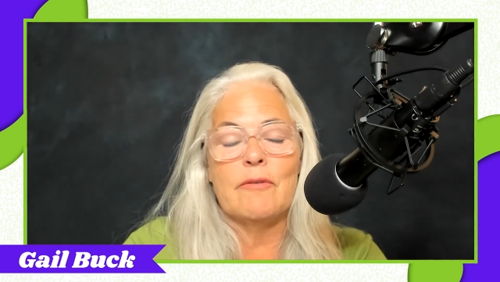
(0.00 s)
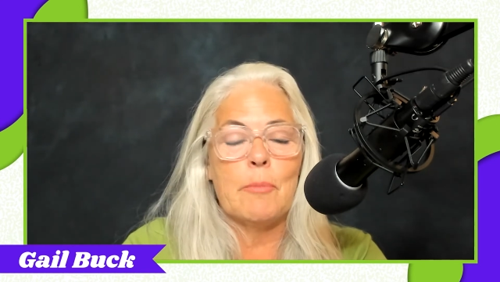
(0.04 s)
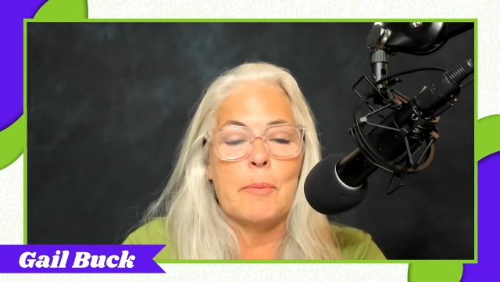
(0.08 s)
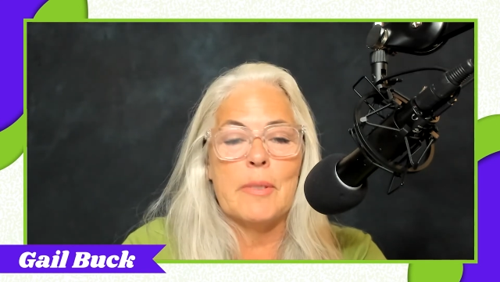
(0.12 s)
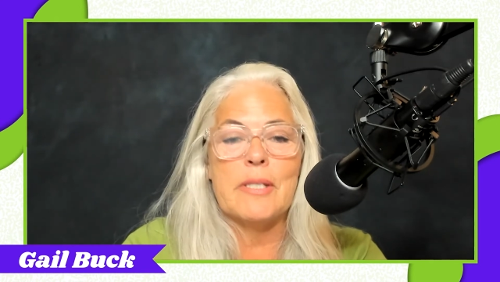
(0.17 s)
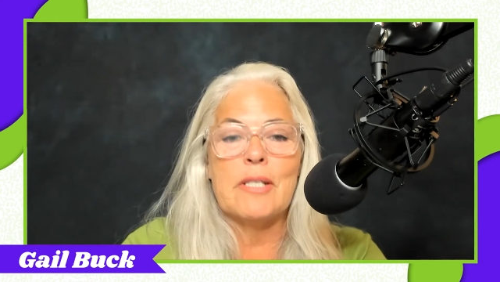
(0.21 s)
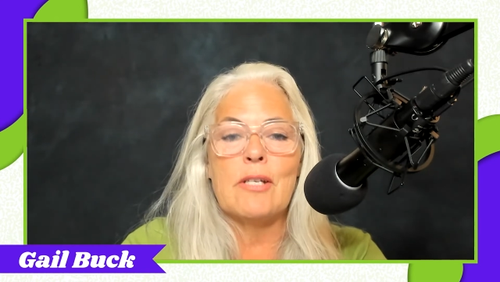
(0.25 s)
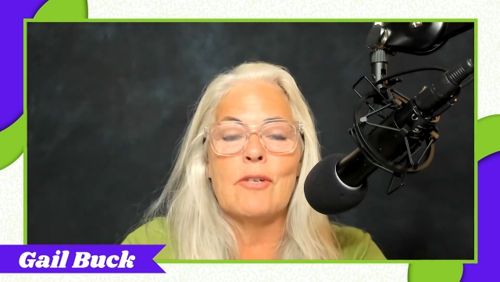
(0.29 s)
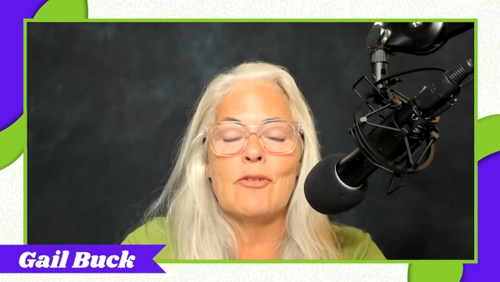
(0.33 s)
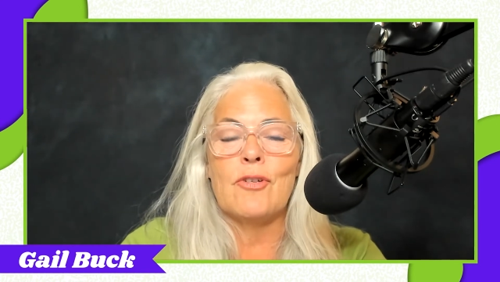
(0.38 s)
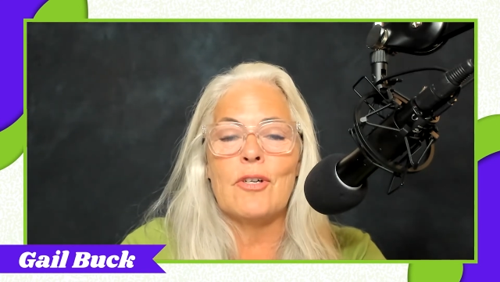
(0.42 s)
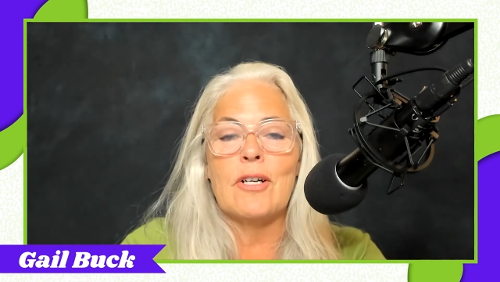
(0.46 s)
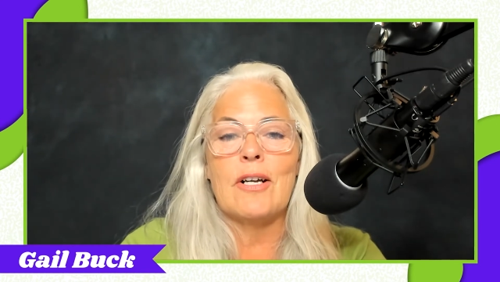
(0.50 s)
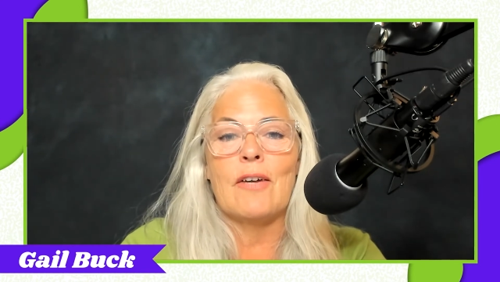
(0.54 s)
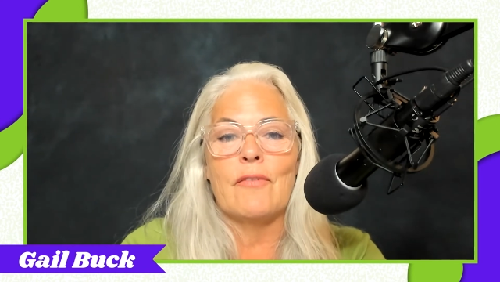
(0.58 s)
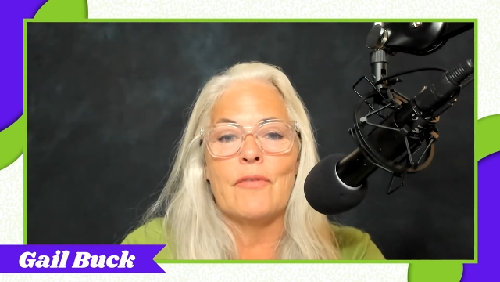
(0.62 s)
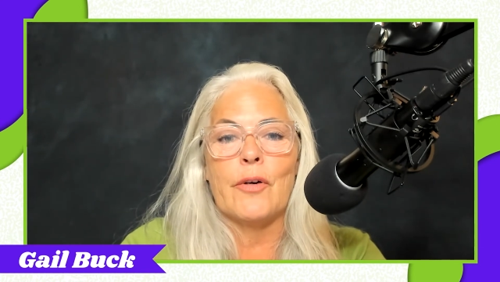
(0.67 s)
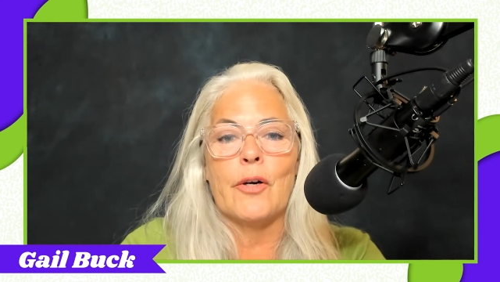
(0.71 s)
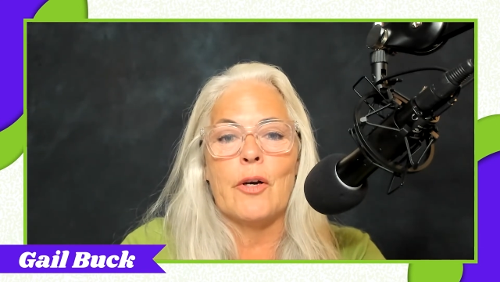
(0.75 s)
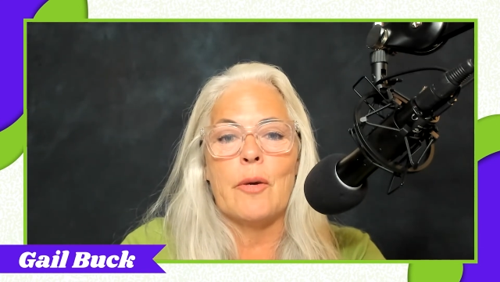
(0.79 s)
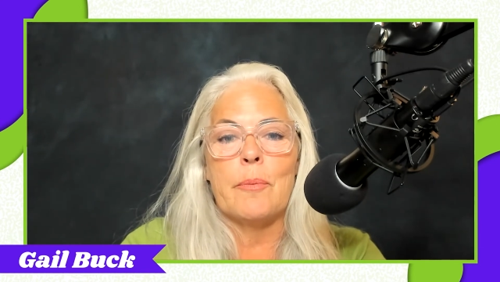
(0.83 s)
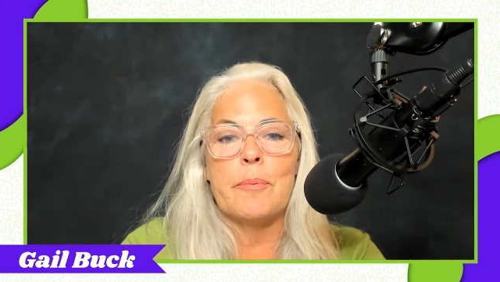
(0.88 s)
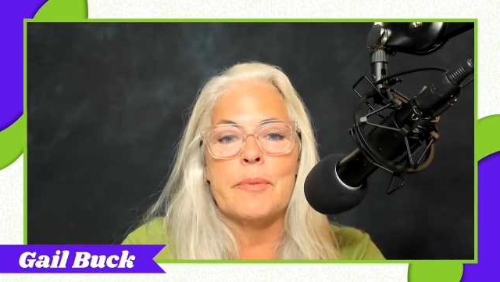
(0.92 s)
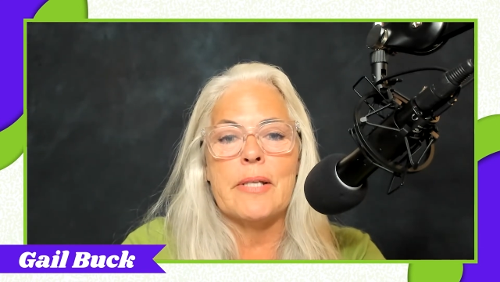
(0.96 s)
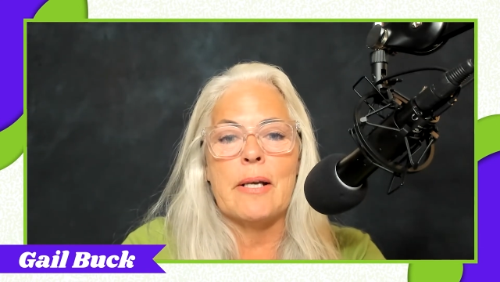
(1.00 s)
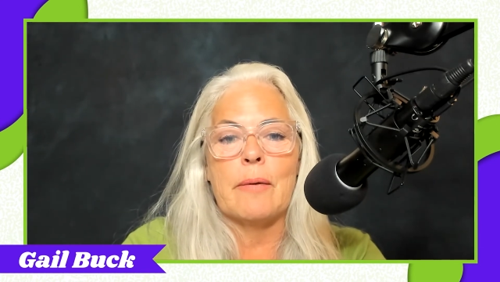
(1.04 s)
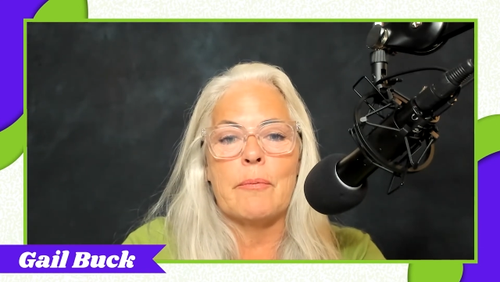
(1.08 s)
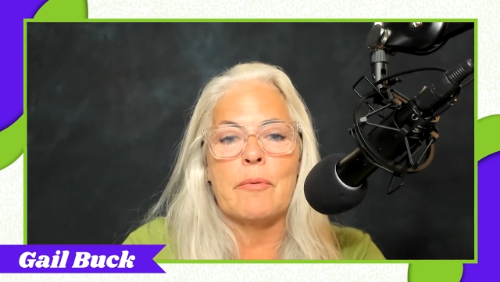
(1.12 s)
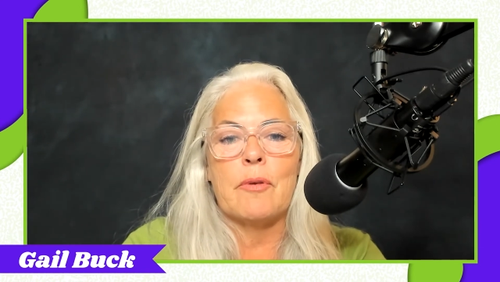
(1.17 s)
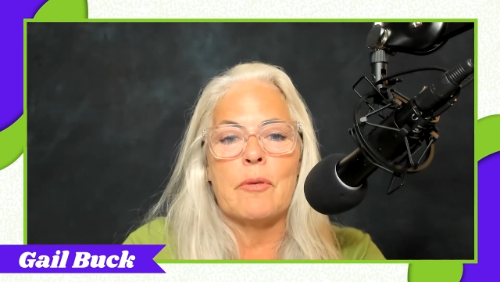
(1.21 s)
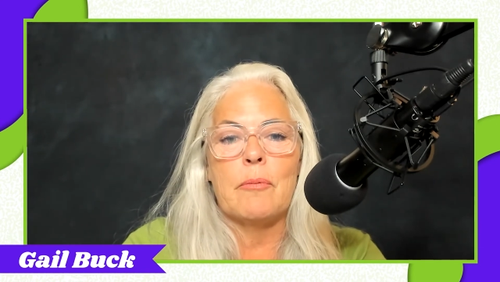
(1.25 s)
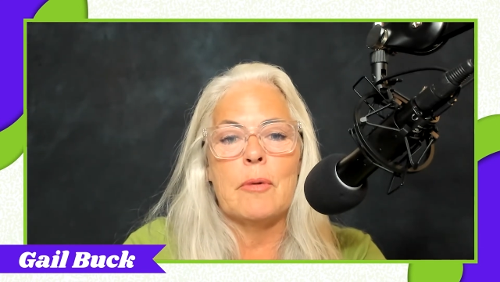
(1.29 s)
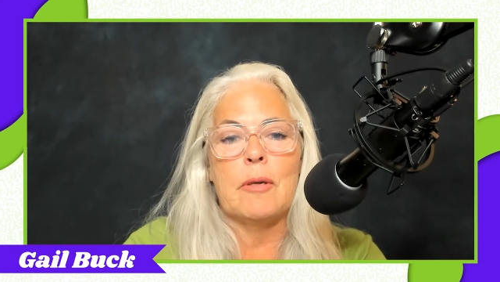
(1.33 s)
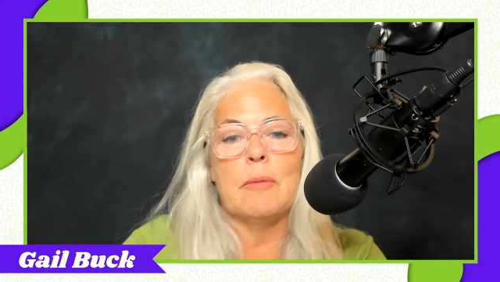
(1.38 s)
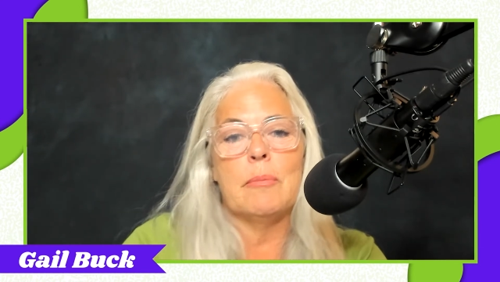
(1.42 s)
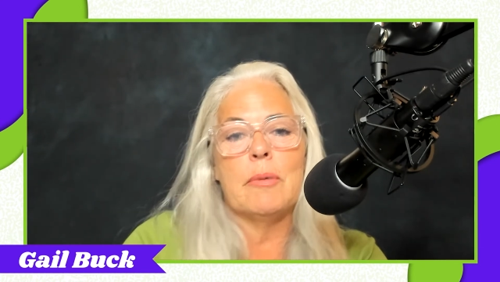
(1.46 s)
and my sister got very upset
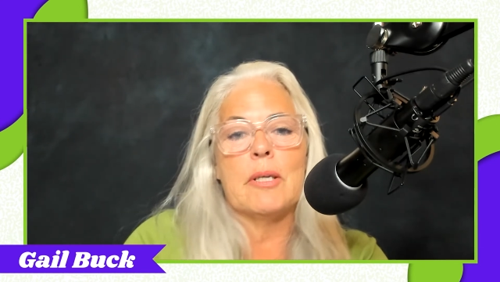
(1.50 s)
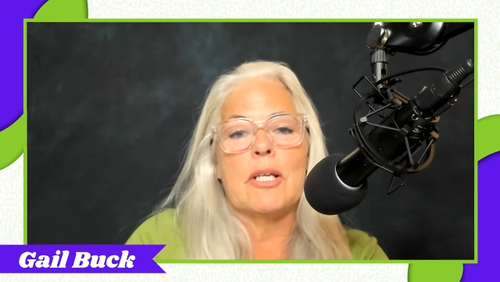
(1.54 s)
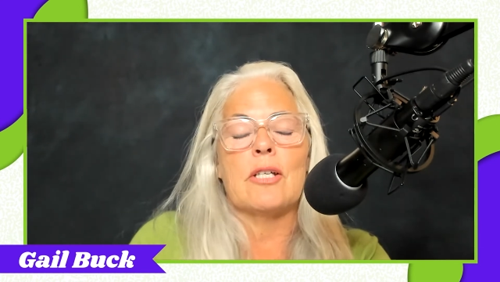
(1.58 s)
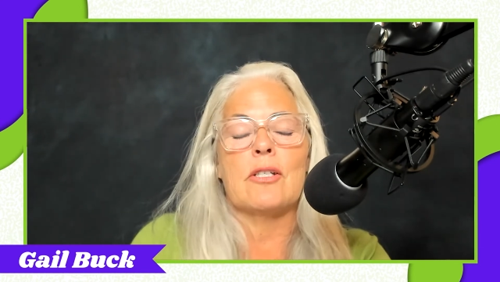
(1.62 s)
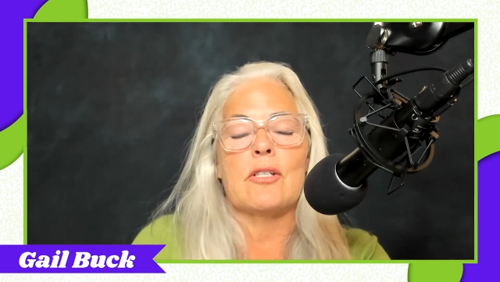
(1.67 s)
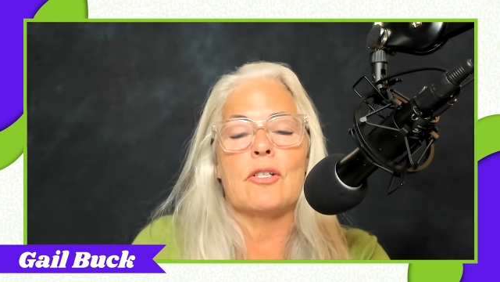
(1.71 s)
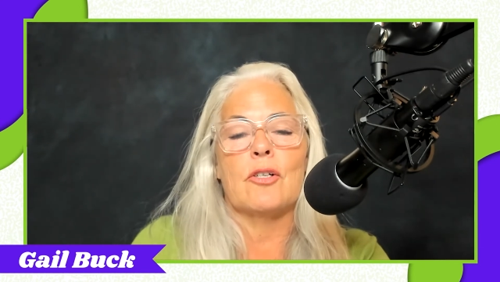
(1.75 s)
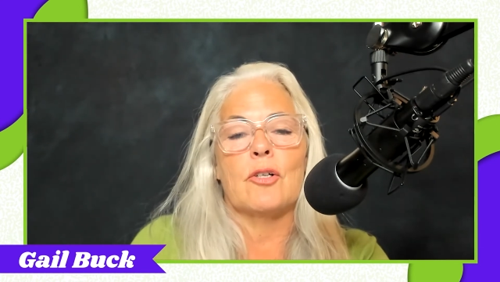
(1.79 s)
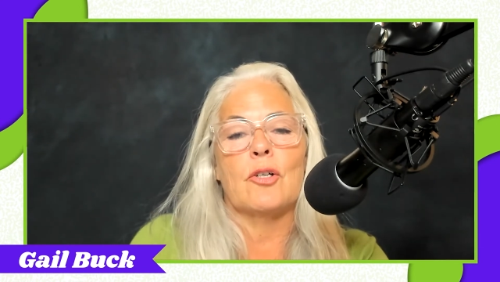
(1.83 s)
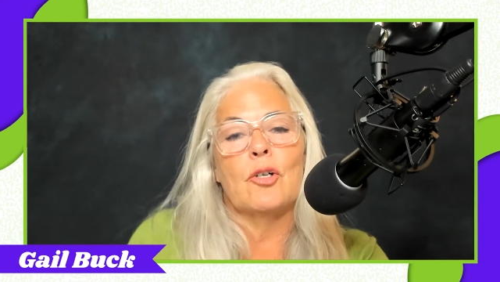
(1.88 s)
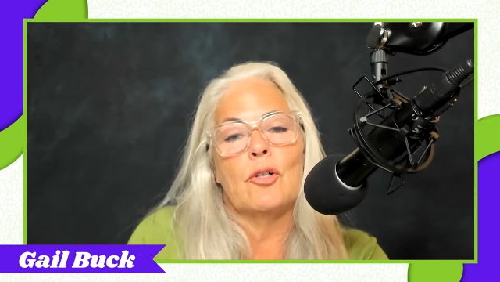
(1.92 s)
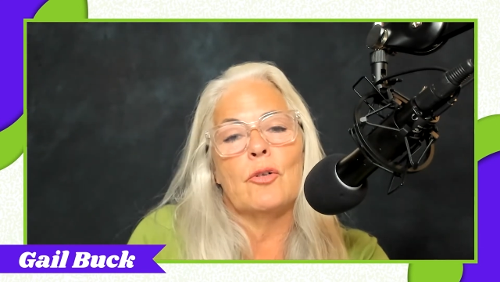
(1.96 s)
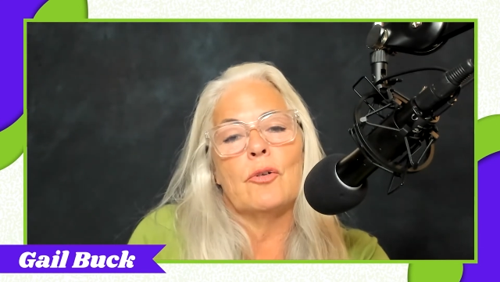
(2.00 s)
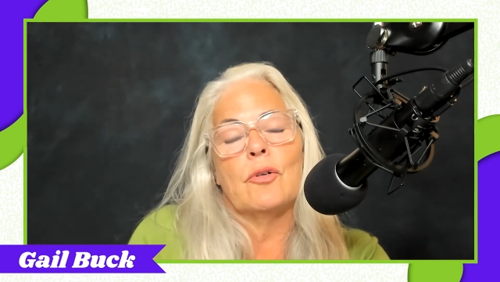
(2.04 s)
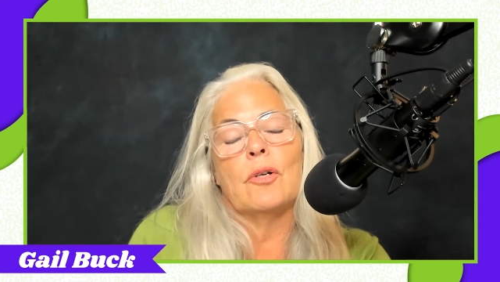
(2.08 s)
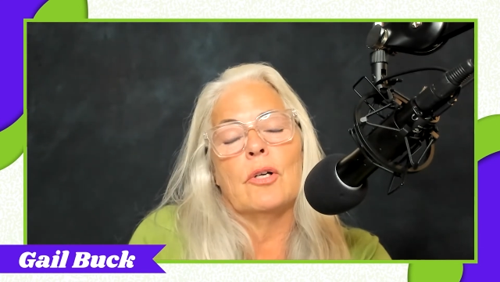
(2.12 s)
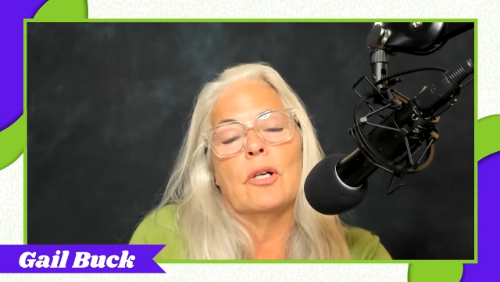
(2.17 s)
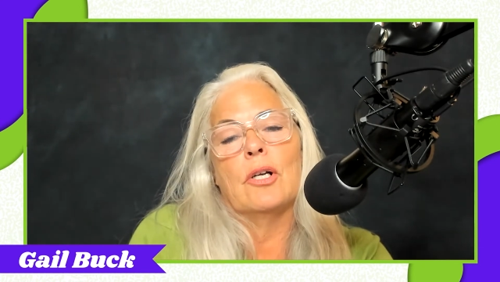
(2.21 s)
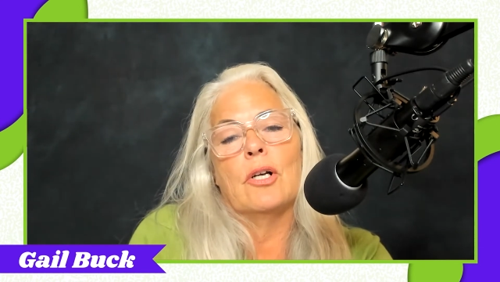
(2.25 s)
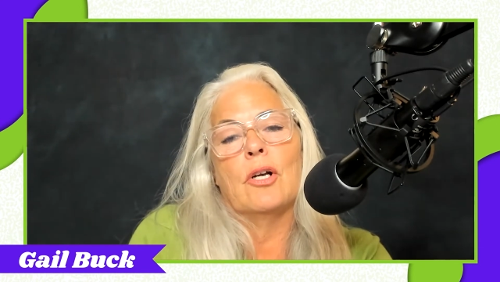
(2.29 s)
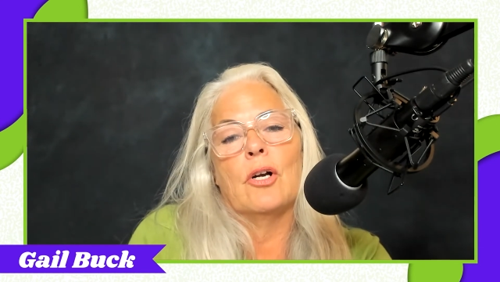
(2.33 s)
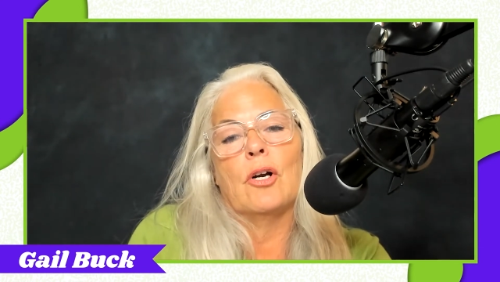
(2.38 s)
with me because in her